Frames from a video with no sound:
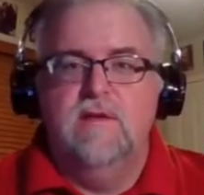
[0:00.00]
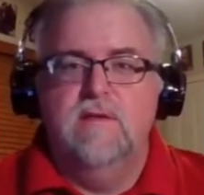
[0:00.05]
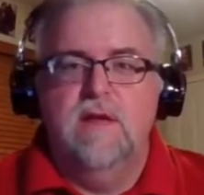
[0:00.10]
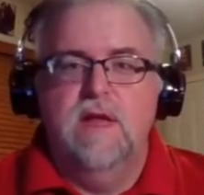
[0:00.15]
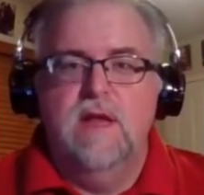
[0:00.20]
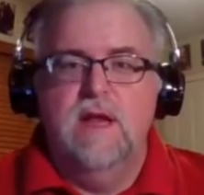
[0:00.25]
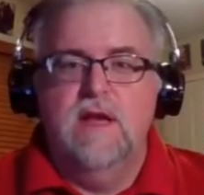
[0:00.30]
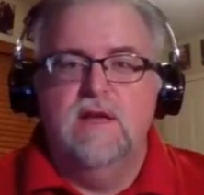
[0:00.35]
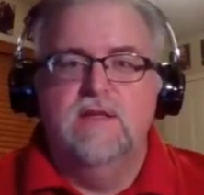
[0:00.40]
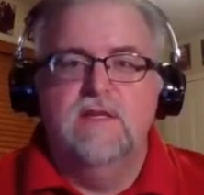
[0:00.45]

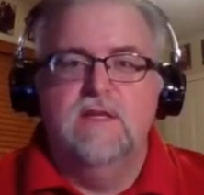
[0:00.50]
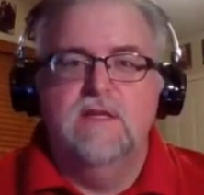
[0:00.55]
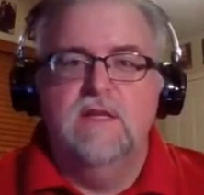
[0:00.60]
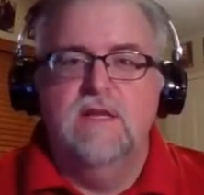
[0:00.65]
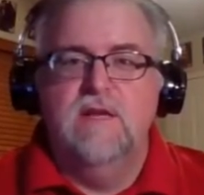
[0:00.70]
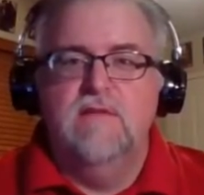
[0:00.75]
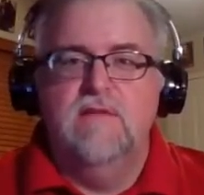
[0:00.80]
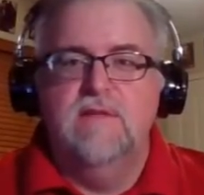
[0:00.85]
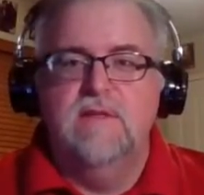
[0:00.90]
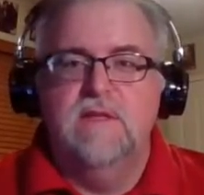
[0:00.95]
actually
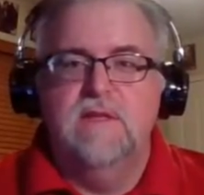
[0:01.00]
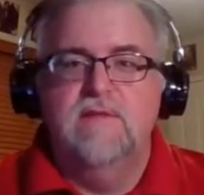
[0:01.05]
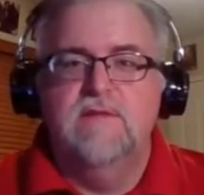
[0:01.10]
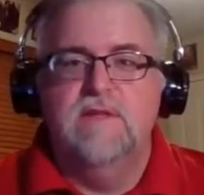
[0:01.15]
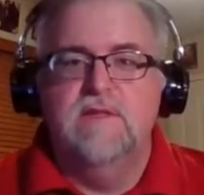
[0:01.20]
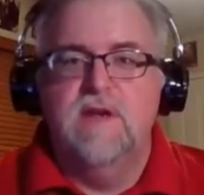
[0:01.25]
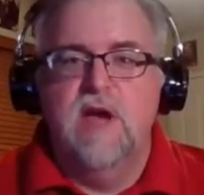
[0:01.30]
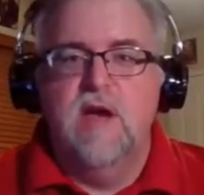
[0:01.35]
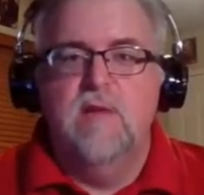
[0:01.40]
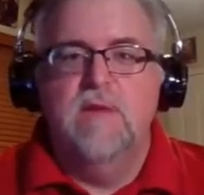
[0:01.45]
leaves a
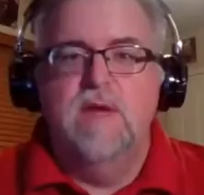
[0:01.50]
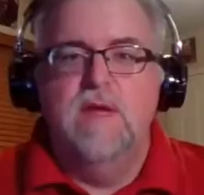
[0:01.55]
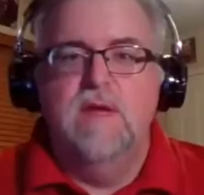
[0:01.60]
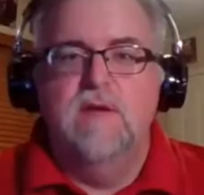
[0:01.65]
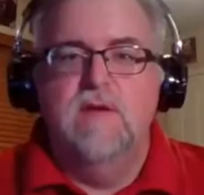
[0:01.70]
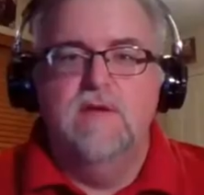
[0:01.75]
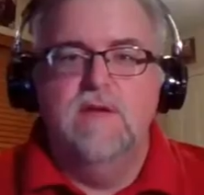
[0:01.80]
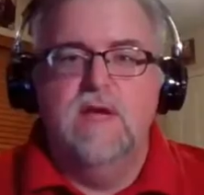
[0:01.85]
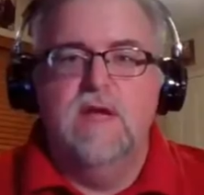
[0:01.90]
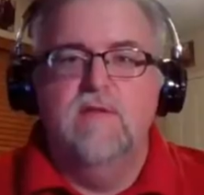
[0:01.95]
comment
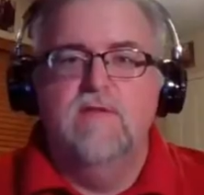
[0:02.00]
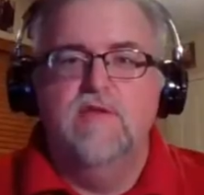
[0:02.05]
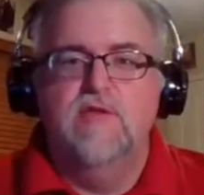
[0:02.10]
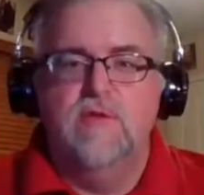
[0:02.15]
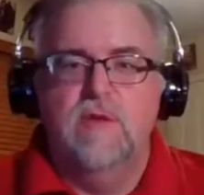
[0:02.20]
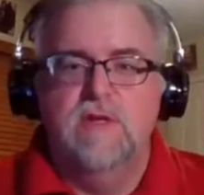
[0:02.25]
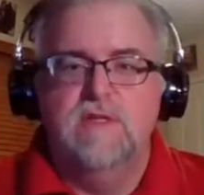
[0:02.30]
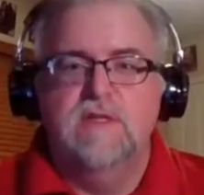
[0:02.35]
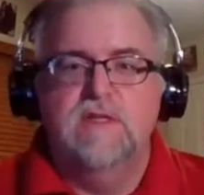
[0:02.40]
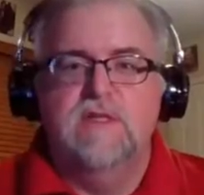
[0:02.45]
and kind of
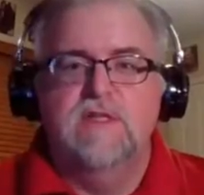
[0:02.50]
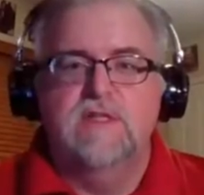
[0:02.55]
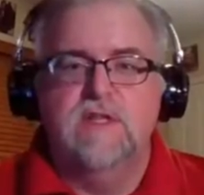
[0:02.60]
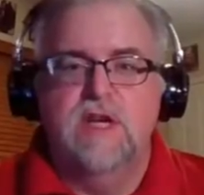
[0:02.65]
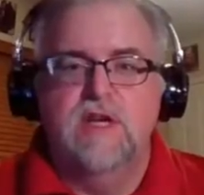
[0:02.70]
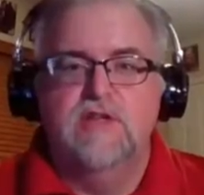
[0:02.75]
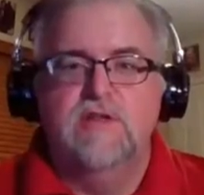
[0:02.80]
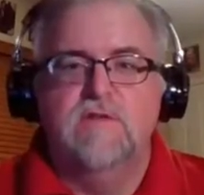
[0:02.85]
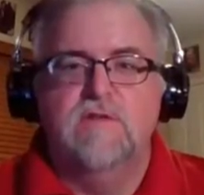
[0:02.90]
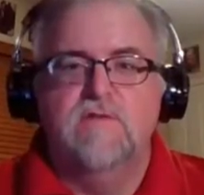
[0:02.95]
joins the
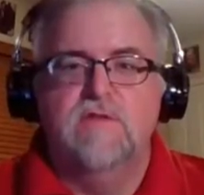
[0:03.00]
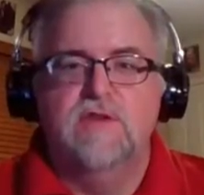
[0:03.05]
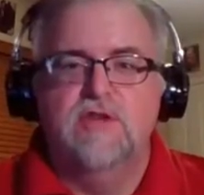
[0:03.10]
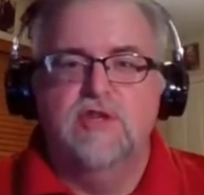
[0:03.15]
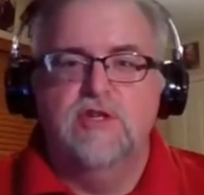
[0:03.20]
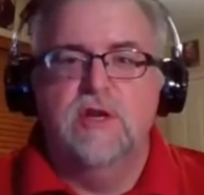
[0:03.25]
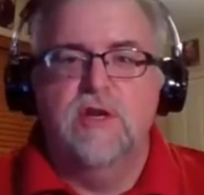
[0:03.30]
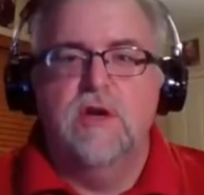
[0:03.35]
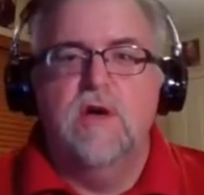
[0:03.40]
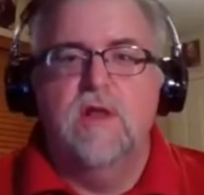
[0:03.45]
discussion for the
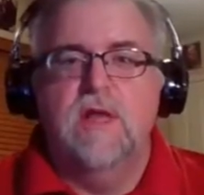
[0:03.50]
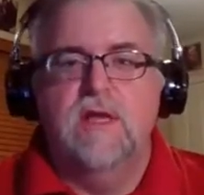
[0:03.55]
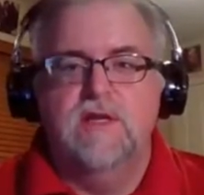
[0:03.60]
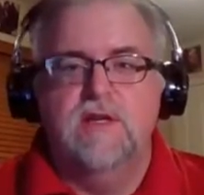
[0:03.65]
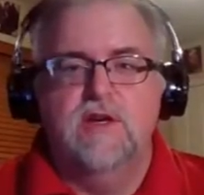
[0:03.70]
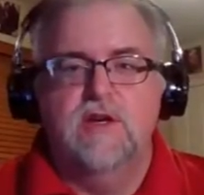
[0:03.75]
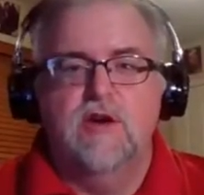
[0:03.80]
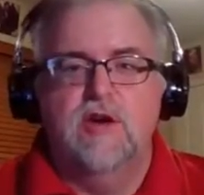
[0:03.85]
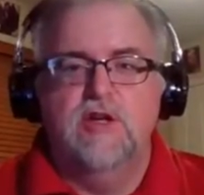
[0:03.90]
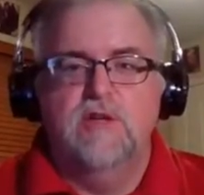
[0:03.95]
show. I like to
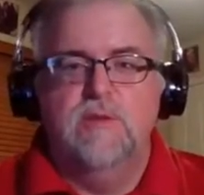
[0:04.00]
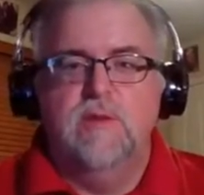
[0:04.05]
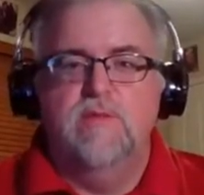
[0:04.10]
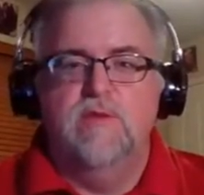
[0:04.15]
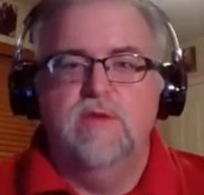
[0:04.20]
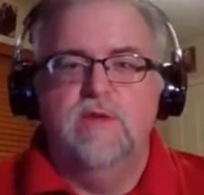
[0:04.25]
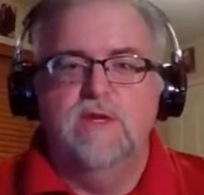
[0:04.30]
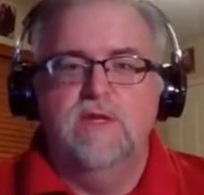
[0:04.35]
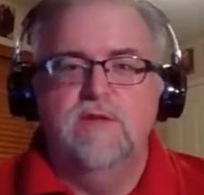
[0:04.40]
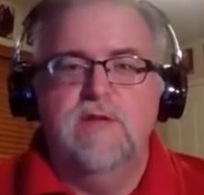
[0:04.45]
encourage people
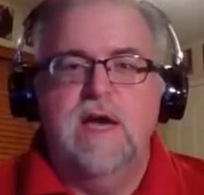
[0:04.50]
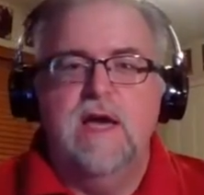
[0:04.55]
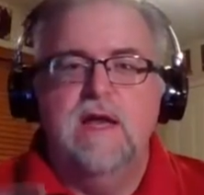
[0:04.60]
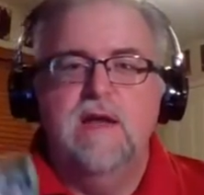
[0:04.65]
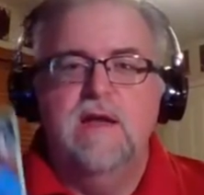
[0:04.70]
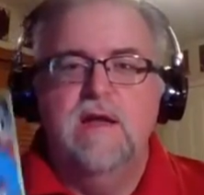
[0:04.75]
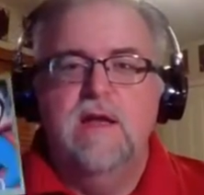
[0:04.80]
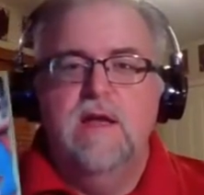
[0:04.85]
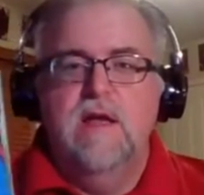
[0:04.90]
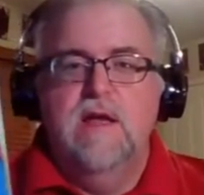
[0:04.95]
to do that.